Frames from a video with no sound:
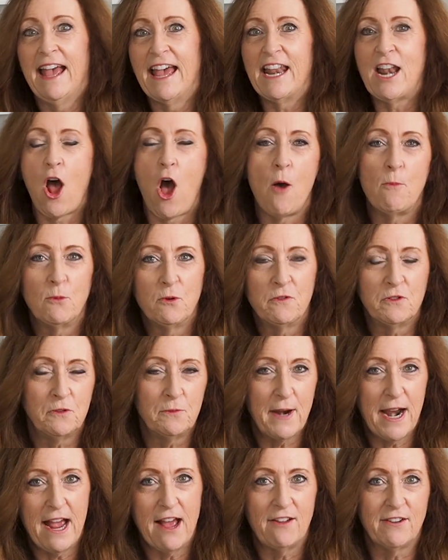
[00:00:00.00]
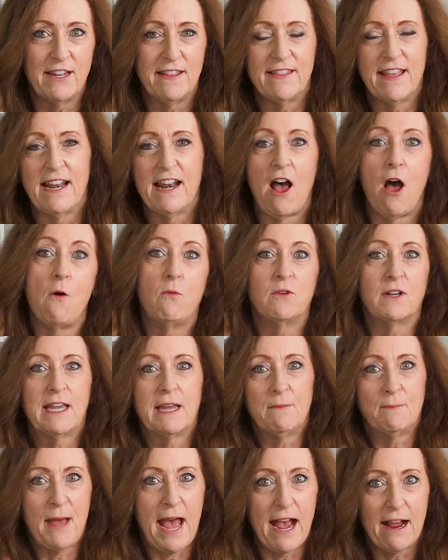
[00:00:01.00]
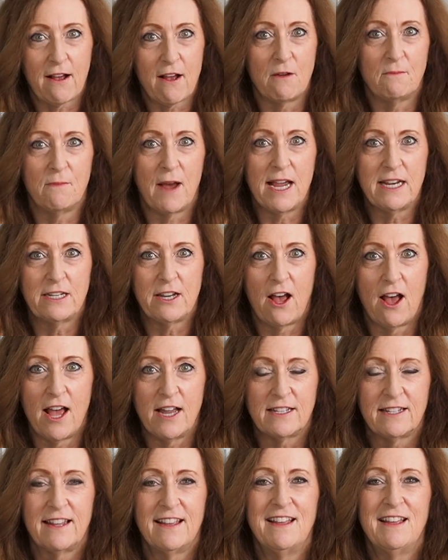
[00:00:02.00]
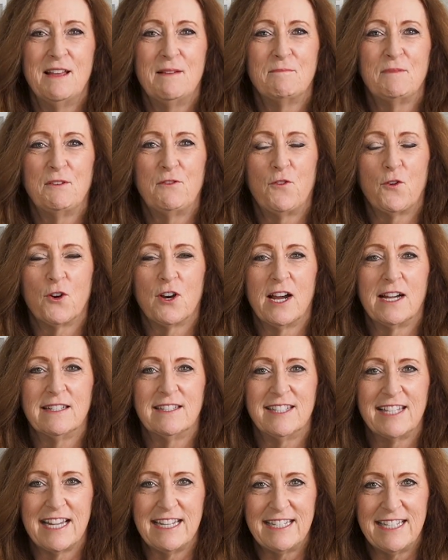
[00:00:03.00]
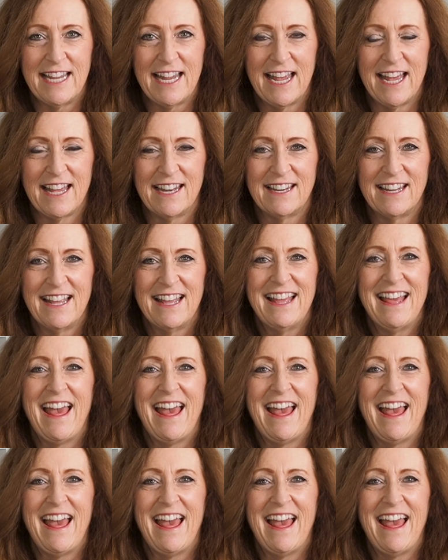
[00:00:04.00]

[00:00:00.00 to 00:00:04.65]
and I'll move around, and then I will get back on my dot before I say 10,